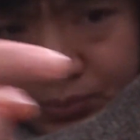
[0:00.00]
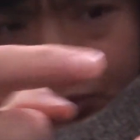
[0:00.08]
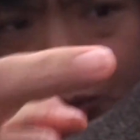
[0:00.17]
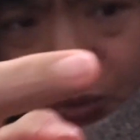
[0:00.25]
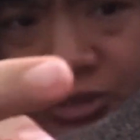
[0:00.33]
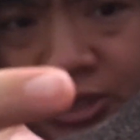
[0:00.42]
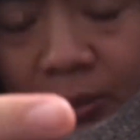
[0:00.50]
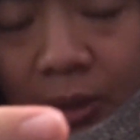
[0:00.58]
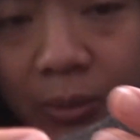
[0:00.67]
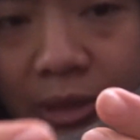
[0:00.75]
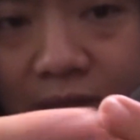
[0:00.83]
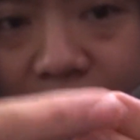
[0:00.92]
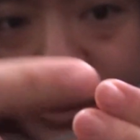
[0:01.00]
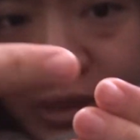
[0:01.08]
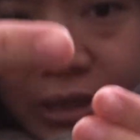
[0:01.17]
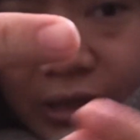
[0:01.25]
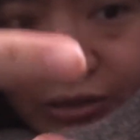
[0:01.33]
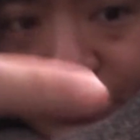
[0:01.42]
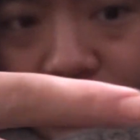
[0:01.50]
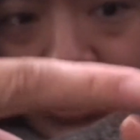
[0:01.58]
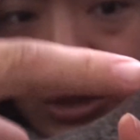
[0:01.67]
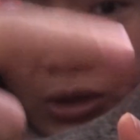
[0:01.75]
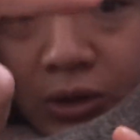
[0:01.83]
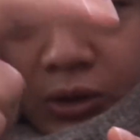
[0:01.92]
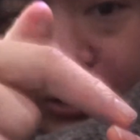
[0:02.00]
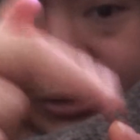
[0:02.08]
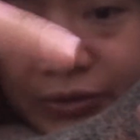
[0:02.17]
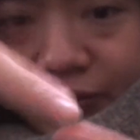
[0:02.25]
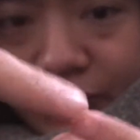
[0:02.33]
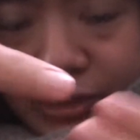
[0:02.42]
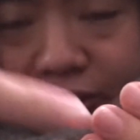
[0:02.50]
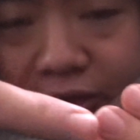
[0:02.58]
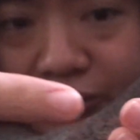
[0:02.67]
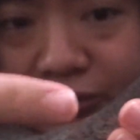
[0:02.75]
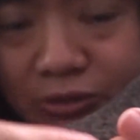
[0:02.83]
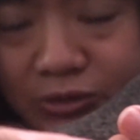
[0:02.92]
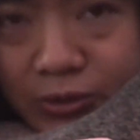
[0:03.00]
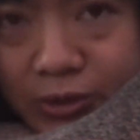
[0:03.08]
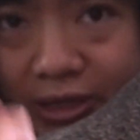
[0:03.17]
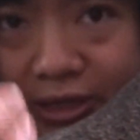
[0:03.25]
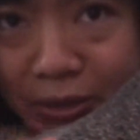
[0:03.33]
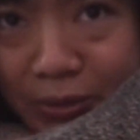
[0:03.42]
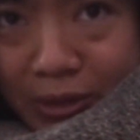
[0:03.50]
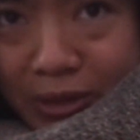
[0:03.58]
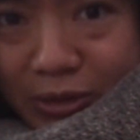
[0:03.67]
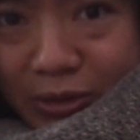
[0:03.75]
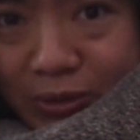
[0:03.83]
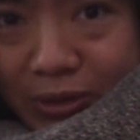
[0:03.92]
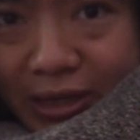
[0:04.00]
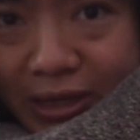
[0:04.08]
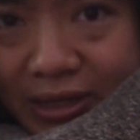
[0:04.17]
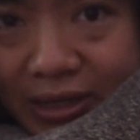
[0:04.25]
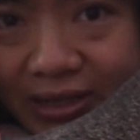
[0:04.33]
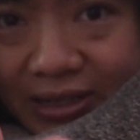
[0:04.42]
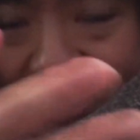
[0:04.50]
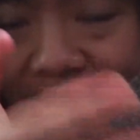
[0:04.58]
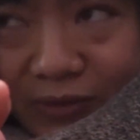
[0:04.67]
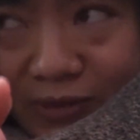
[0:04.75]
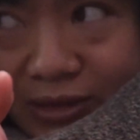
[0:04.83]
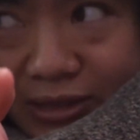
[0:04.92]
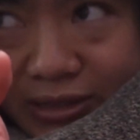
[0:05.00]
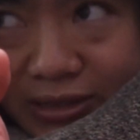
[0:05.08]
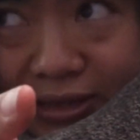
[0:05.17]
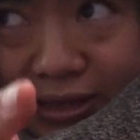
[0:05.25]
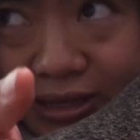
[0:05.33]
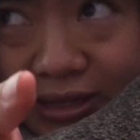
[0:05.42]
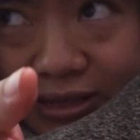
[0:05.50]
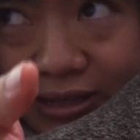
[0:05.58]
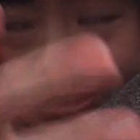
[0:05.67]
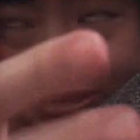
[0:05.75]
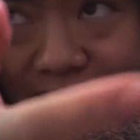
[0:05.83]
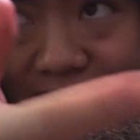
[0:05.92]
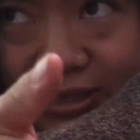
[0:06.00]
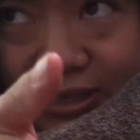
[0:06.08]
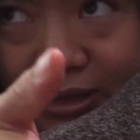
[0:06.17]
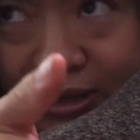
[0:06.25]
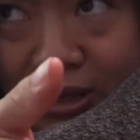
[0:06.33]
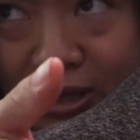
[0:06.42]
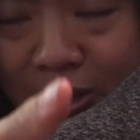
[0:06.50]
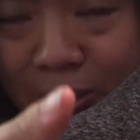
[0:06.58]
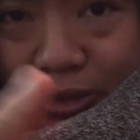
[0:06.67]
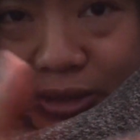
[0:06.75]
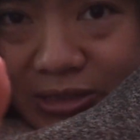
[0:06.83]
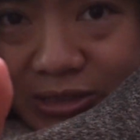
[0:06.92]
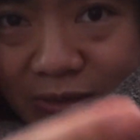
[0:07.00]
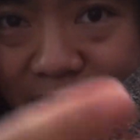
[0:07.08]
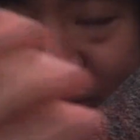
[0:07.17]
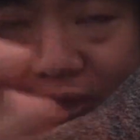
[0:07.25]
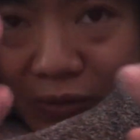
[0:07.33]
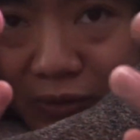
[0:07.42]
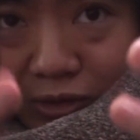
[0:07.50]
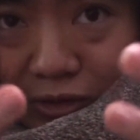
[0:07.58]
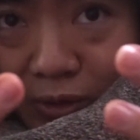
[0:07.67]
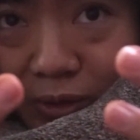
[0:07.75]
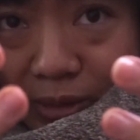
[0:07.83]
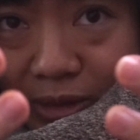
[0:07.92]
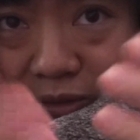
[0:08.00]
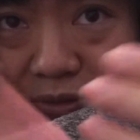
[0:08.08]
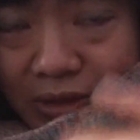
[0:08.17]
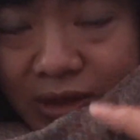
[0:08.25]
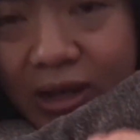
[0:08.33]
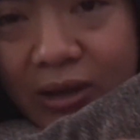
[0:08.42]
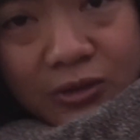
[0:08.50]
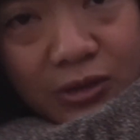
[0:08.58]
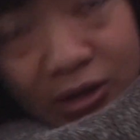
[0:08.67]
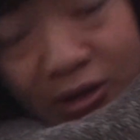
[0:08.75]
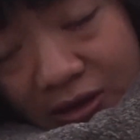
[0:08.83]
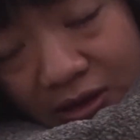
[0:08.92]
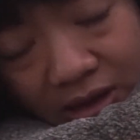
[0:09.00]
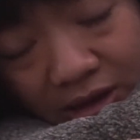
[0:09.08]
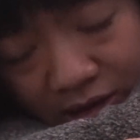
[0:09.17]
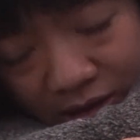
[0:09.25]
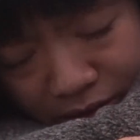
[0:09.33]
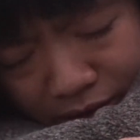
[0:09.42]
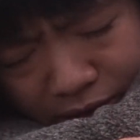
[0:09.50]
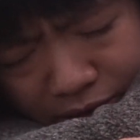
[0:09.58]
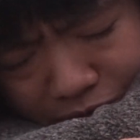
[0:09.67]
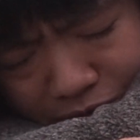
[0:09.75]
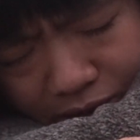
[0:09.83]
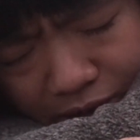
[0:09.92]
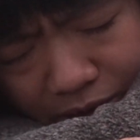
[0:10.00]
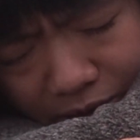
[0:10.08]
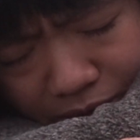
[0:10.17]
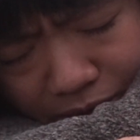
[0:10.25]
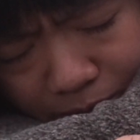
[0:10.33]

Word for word: One time I painted my nails all different colors, so I kind of want to do that. I haven't done it since then because it took forever, so I might do that after I chill out a little